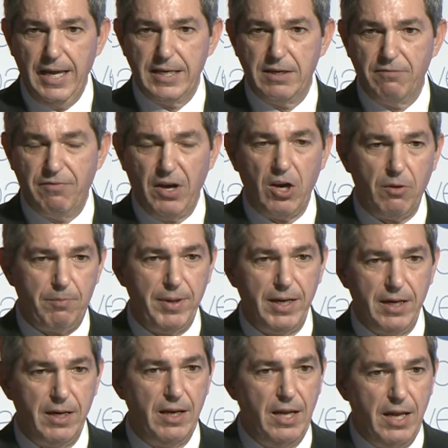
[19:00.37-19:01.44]
a
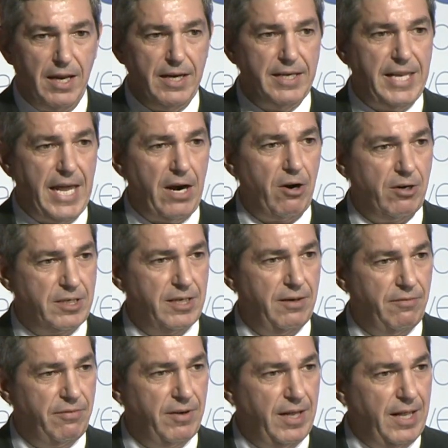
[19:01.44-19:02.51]
developing
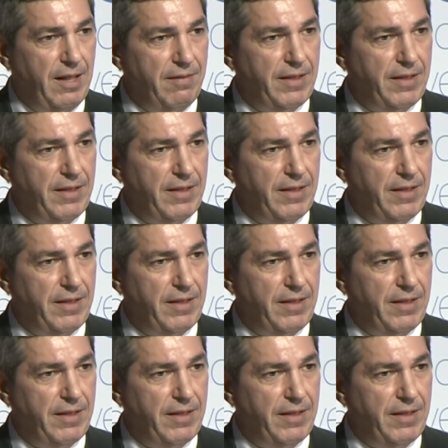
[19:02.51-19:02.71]
narrative